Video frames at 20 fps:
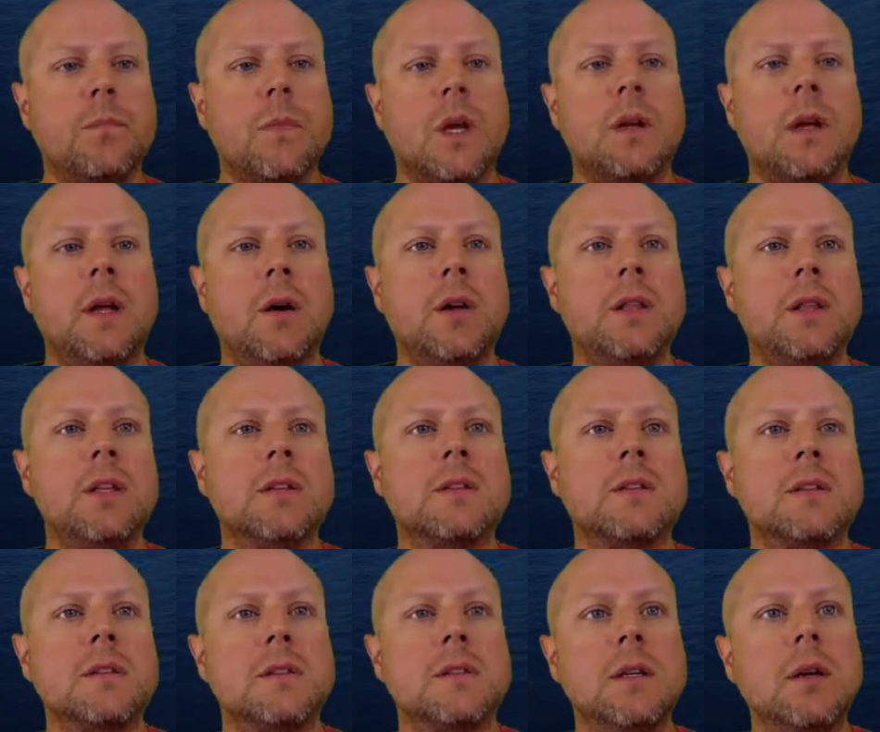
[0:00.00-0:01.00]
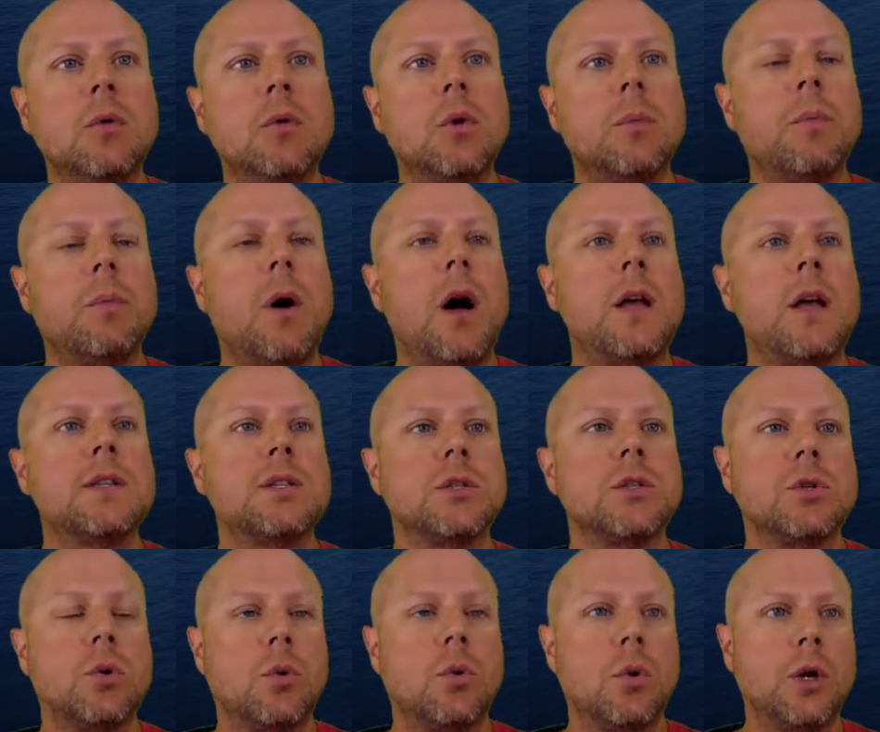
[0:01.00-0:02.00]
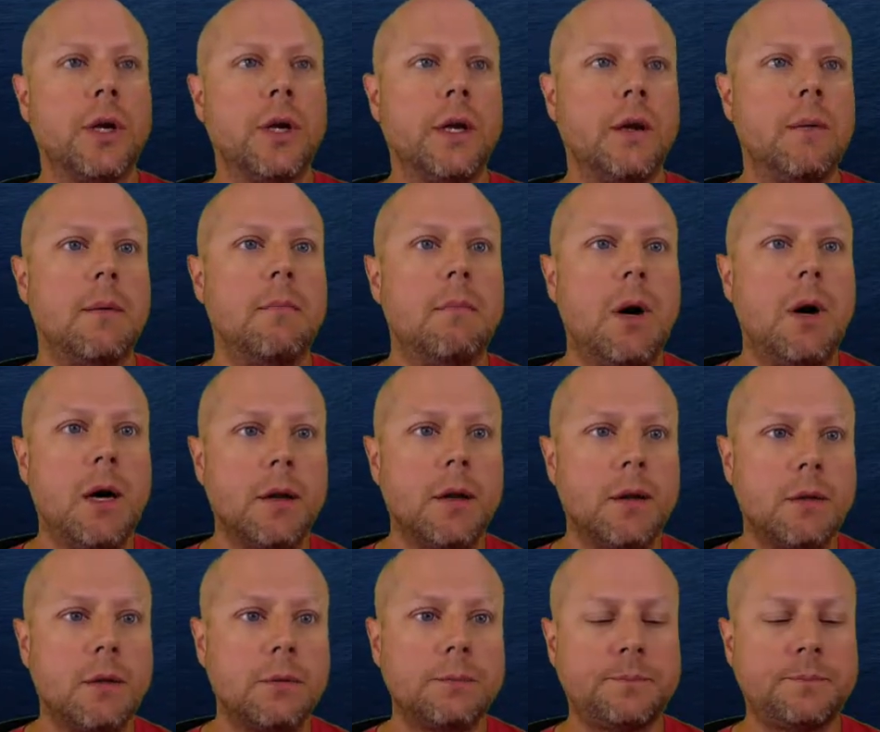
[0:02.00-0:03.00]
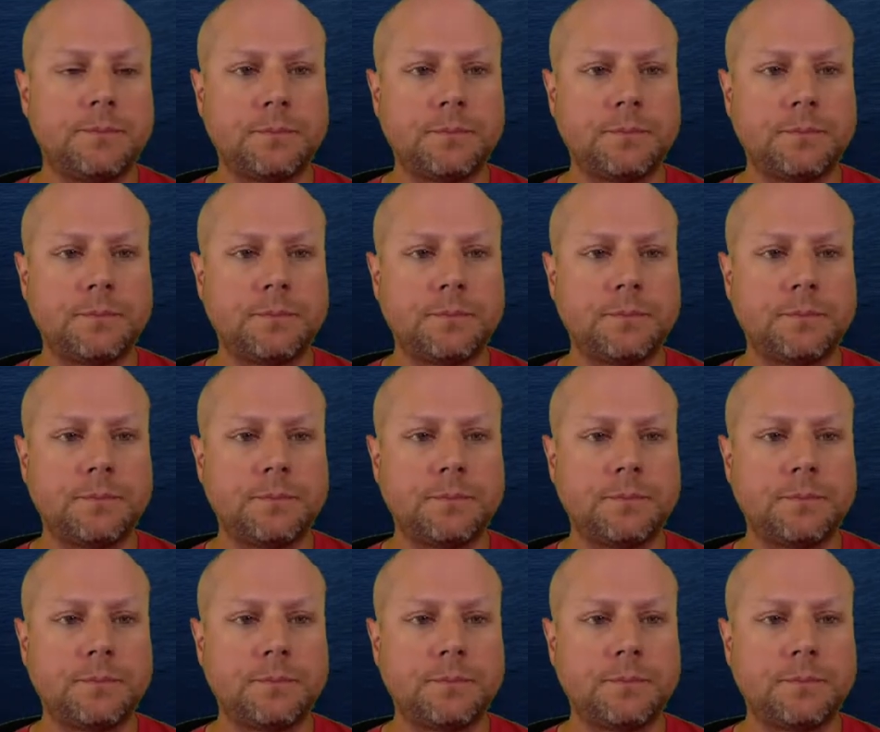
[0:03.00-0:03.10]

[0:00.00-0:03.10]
Now, in this single repository model,